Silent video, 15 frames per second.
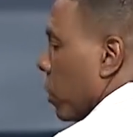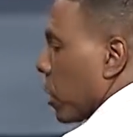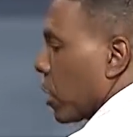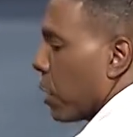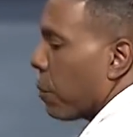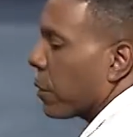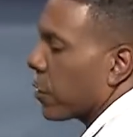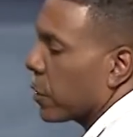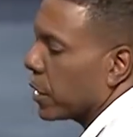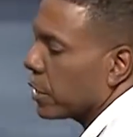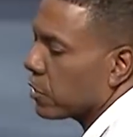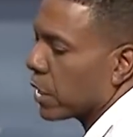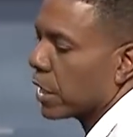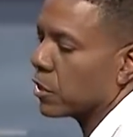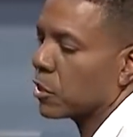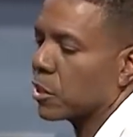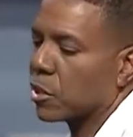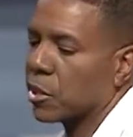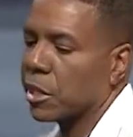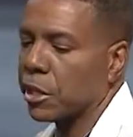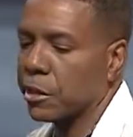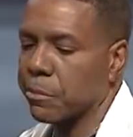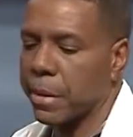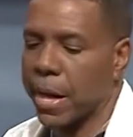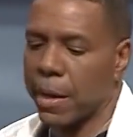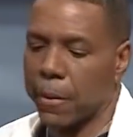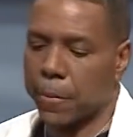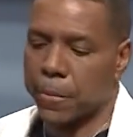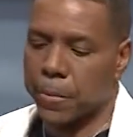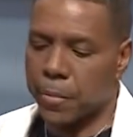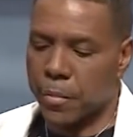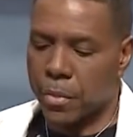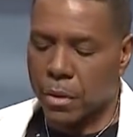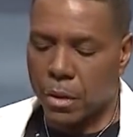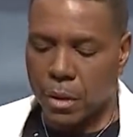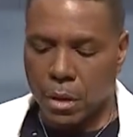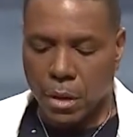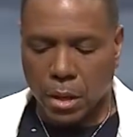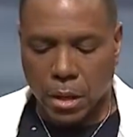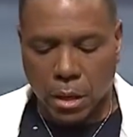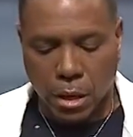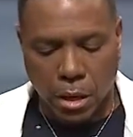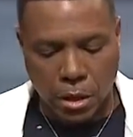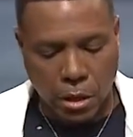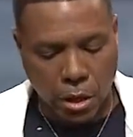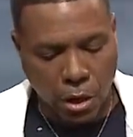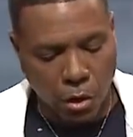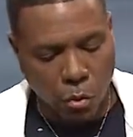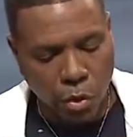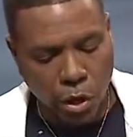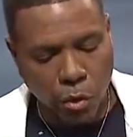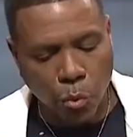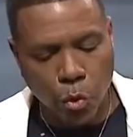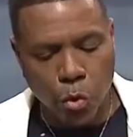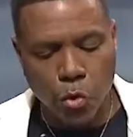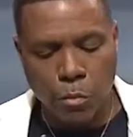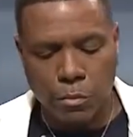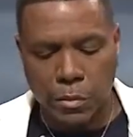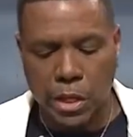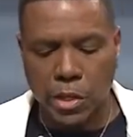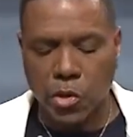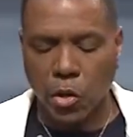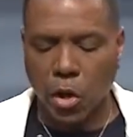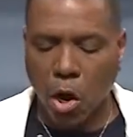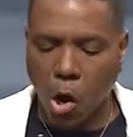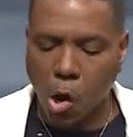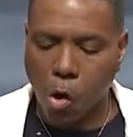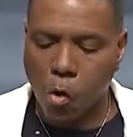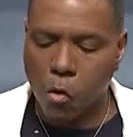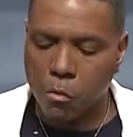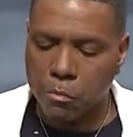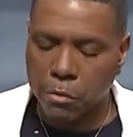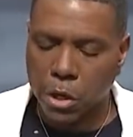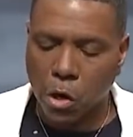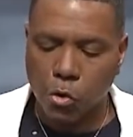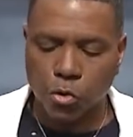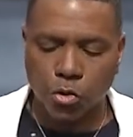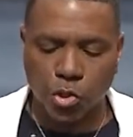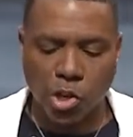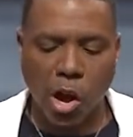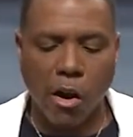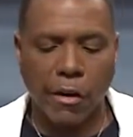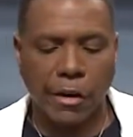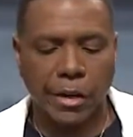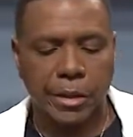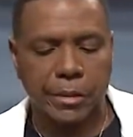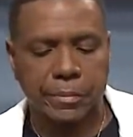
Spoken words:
a couple of things at you to think about. You know, when a room in your home goes dark,